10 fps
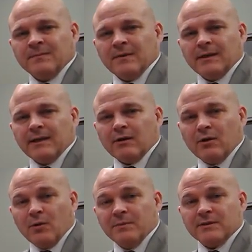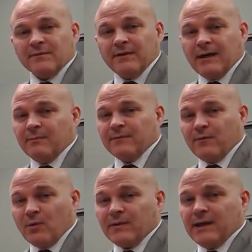And again, our hope is to file
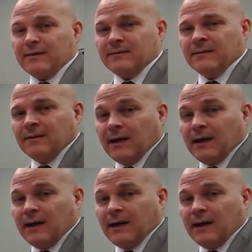before then.